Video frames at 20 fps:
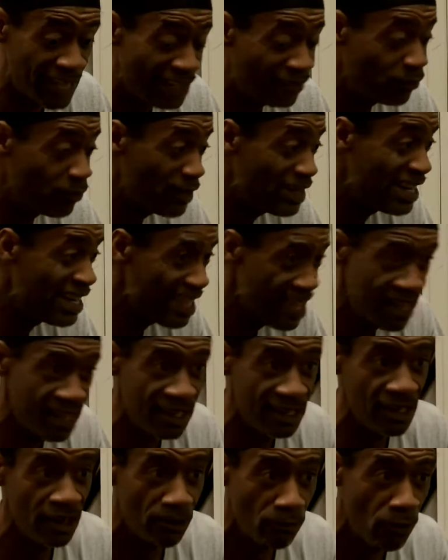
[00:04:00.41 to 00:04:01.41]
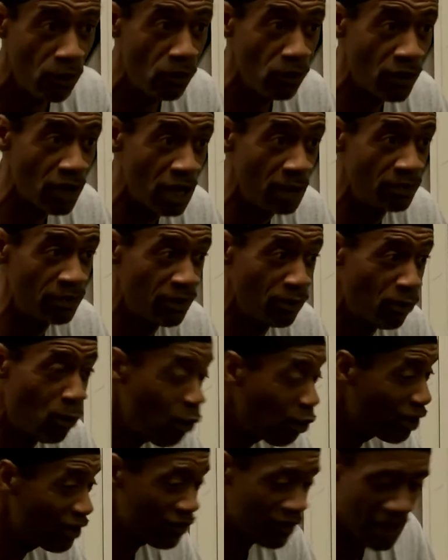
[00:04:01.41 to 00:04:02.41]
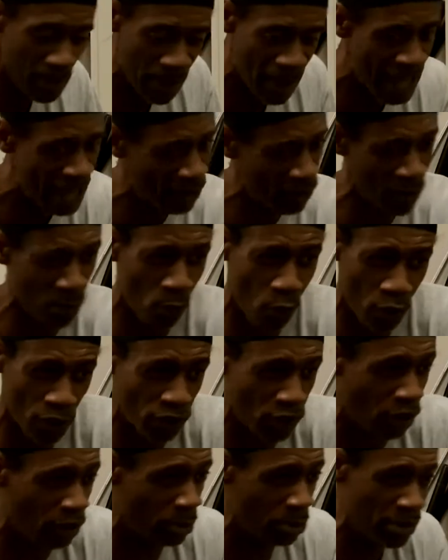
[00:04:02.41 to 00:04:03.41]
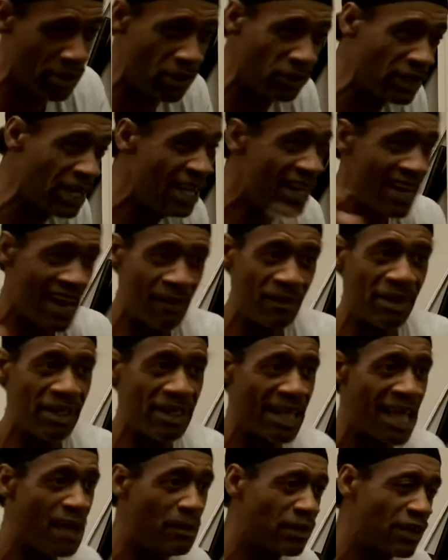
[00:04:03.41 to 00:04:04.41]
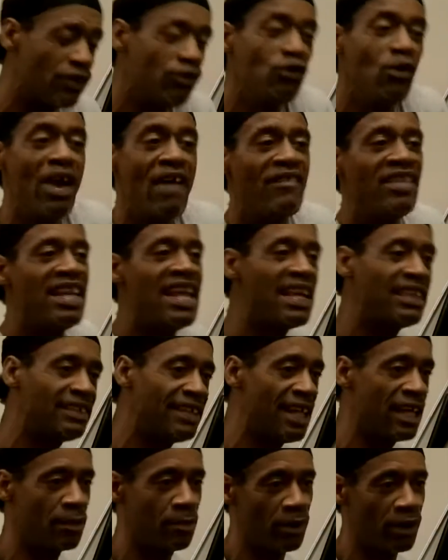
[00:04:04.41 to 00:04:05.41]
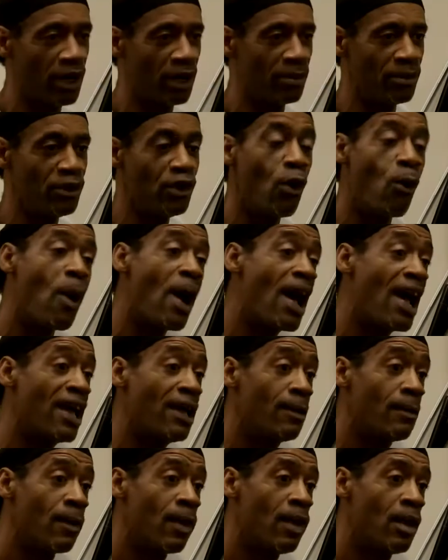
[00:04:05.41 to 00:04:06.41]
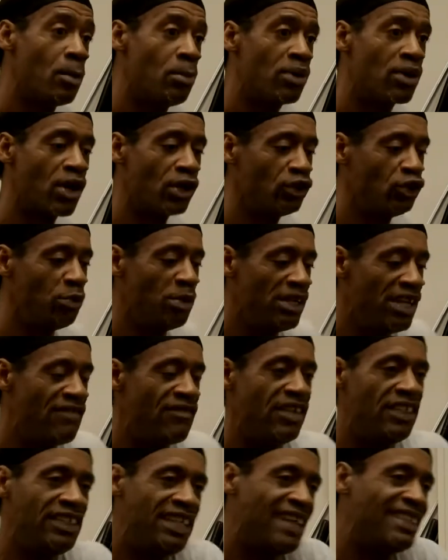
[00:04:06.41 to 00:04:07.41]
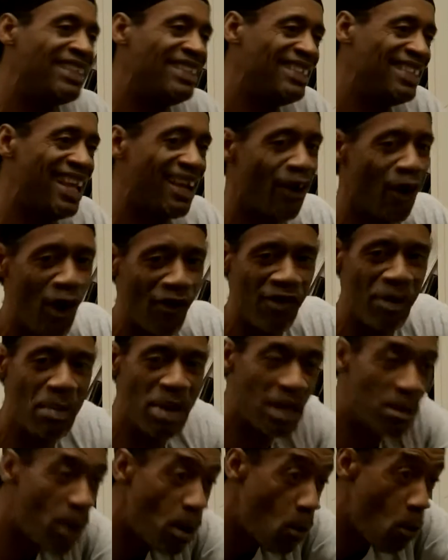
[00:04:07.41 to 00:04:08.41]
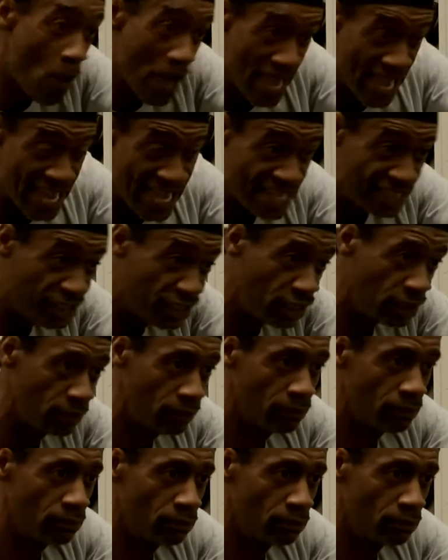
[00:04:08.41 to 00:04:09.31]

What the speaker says: that's when the kink in our road comes. The mortgage, you get behind on the mortgage, all the bills, everything happens. Because you don't have the next day caught up. You know why? Because you've been living check to check off of minimum wage.